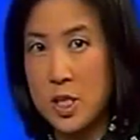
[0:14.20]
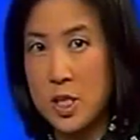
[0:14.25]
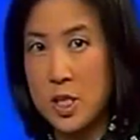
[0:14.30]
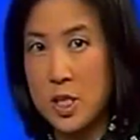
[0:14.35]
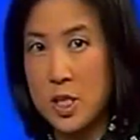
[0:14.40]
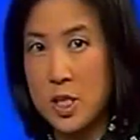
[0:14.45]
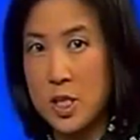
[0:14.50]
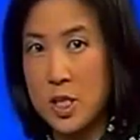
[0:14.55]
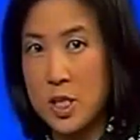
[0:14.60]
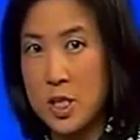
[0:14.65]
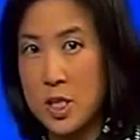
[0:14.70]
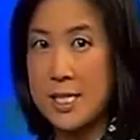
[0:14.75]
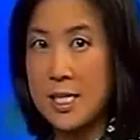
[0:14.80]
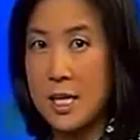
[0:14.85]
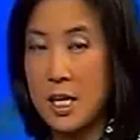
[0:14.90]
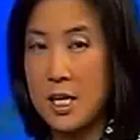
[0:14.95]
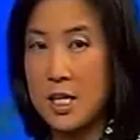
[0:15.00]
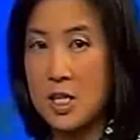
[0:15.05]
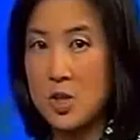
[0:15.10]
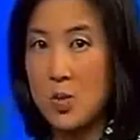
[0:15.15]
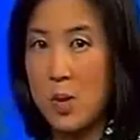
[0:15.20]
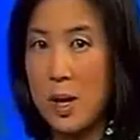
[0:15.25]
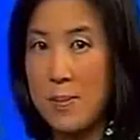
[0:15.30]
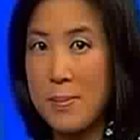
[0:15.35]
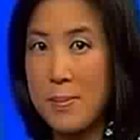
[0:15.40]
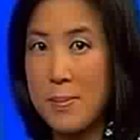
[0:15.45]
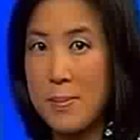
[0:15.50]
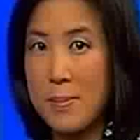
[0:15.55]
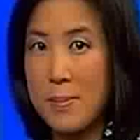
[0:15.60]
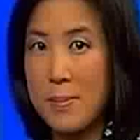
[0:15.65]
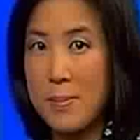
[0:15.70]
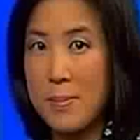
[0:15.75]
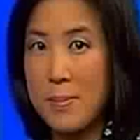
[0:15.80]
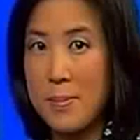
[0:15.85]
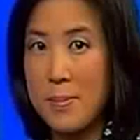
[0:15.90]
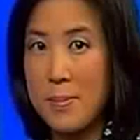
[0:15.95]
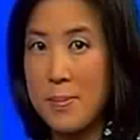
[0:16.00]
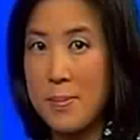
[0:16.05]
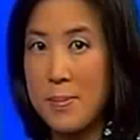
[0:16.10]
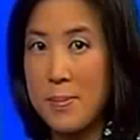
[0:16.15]
prominent place
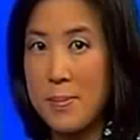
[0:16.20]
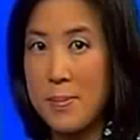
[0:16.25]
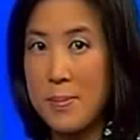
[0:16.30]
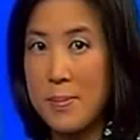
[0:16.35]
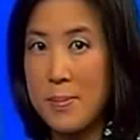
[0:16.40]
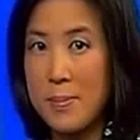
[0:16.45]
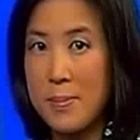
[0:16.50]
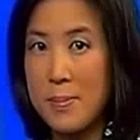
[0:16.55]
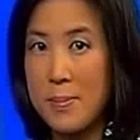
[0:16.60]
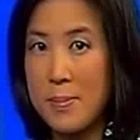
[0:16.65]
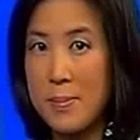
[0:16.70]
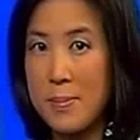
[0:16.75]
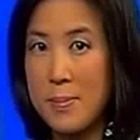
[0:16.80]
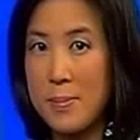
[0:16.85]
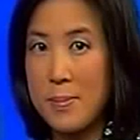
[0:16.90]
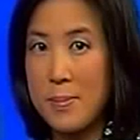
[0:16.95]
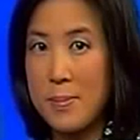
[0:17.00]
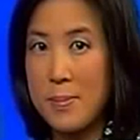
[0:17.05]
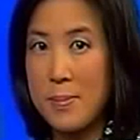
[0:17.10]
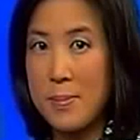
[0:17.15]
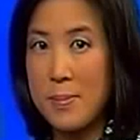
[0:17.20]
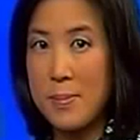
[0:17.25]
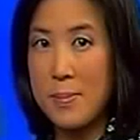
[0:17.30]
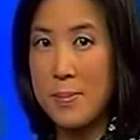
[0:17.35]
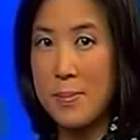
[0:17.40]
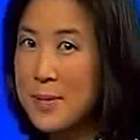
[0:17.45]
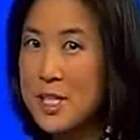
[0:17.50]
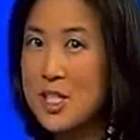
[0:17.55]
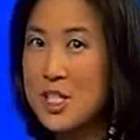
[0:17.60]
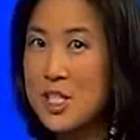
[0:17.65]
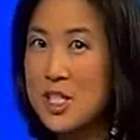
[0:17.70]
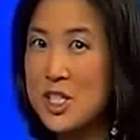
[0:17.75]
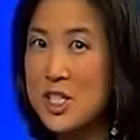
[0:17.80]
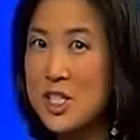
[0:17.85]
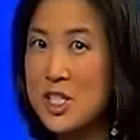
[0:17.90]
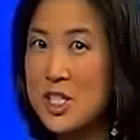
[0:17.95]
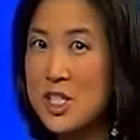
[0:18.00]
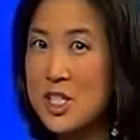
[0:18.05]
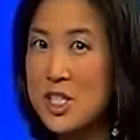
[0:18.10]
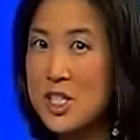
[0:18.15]
website. That may be just
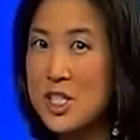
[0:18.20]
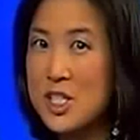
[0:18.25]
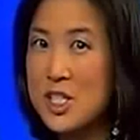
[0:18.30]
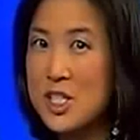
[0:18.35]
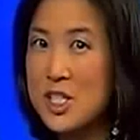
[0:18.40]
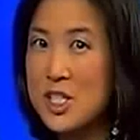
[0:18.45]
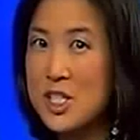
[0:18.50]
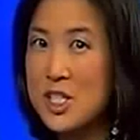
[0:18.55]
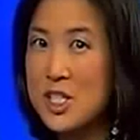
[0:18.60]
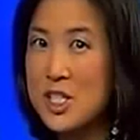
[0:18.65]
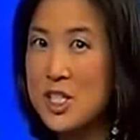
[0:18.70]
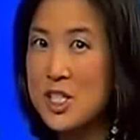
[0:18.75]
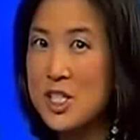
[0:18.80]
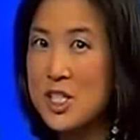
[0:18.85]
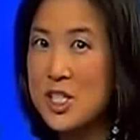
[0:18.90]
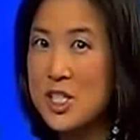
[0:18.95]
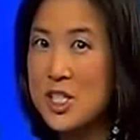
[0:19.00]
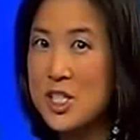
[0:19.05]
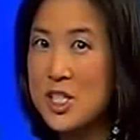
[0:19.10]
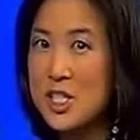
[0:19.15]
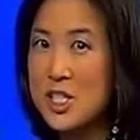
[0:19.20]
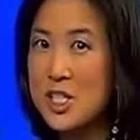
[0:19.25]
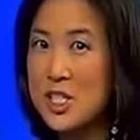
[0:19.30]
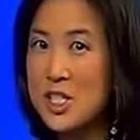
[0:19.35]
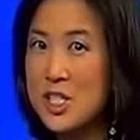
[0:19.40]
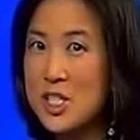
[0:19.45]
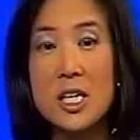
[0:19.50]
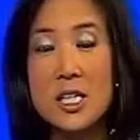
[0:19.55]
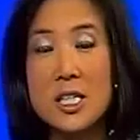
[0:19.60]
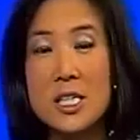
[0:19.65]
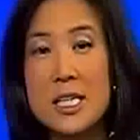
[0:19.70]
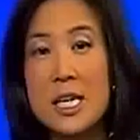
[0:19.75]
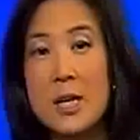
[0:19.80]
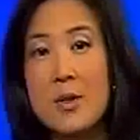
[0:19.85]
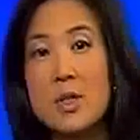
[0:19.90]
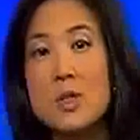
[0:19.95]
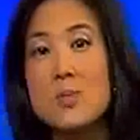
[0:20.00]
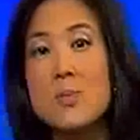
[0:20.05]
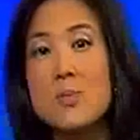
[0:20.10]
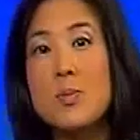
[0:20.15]
the tip of the iceberg when it comes to the damage
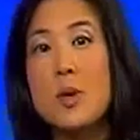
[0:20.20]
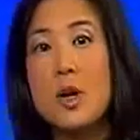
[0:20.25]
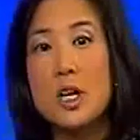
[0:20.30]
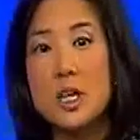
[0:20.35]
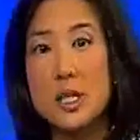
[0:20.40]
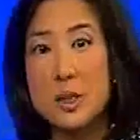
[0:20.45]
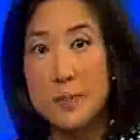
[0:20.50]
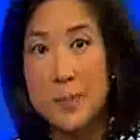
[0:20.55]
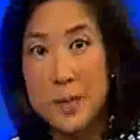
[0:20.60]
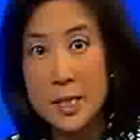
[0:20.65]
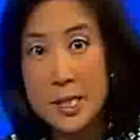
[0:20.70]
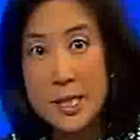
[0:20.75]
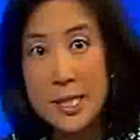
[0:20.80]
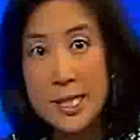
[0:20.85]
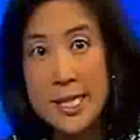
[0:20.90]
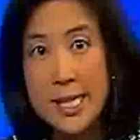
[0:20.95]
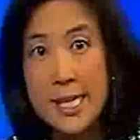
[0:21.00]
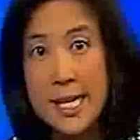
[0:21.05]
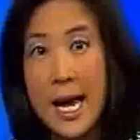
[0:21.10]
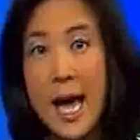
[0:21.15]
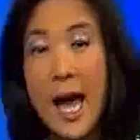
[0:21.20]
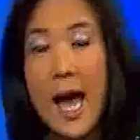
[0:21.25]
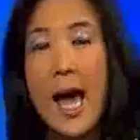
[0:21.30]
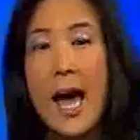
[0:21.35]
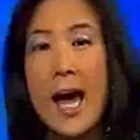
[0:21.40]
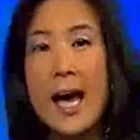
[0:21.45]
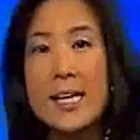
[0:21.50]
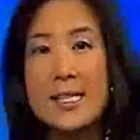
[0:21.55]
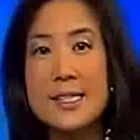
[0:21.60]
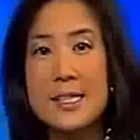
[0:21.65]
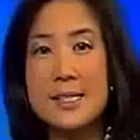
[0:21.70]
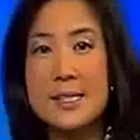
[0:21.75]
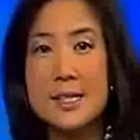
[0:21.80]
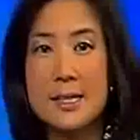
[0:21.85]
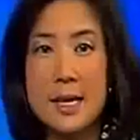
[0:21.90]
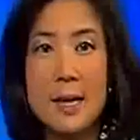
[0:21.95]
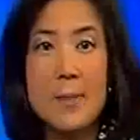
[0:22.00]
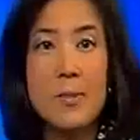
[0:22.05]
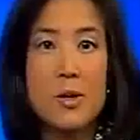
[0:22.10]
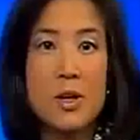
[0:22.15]
done to Terry's marketability
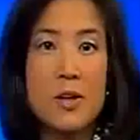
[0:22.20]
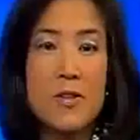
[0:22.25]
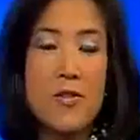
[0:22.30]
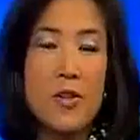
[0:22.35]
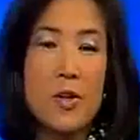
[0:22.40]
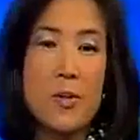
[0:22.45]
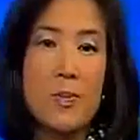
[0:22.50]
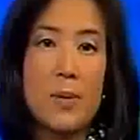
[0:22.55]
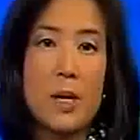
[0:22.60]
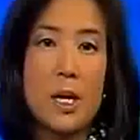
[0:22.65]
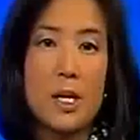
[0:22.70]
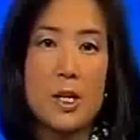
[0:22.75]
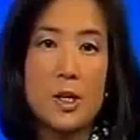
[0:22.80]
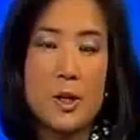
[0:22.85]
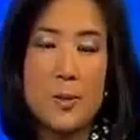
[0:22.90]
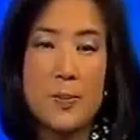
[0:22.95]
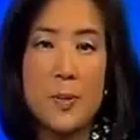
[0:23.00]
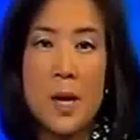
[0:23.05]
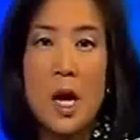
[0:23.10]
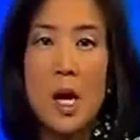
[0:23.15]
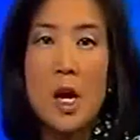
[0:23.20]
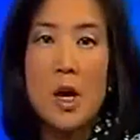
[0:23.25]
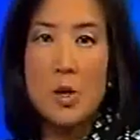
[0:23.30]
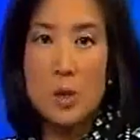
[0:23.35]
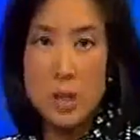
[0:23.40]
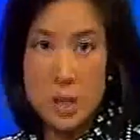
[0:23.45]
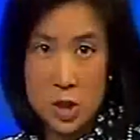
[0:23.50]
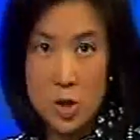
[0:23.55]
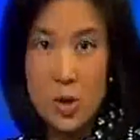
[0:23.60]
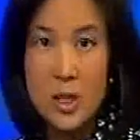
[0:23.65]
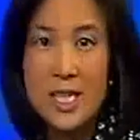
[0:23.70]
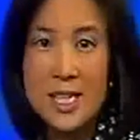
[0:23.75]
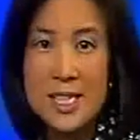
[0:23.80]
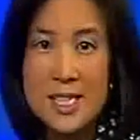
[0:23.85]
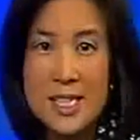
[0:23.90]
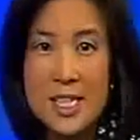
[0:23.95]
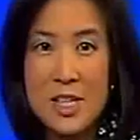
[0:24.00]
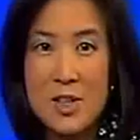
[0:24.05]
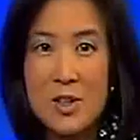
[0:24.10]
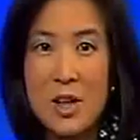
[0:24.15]
as a celebrity footballer. We're
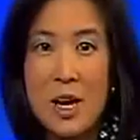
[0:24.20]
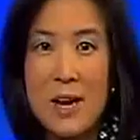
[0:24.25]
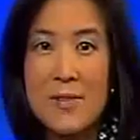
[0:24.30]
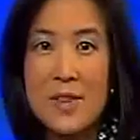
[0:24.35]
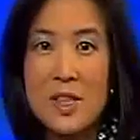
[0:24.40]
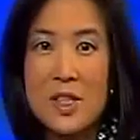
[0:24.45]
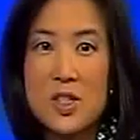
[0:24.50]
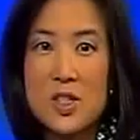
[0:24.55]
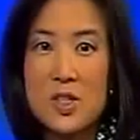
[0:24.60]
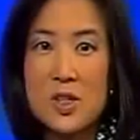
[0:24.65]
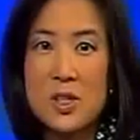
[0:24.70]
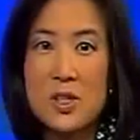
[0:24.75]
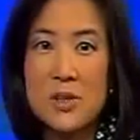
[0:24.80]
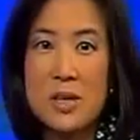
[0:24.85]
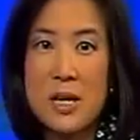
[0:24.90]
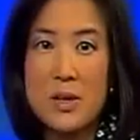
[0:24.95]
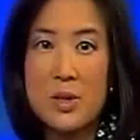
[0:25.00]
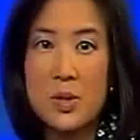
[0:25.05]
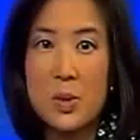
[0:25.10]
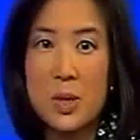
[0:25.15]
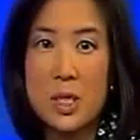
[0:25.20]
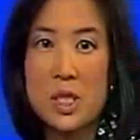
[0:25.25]
joining us here live in the studio now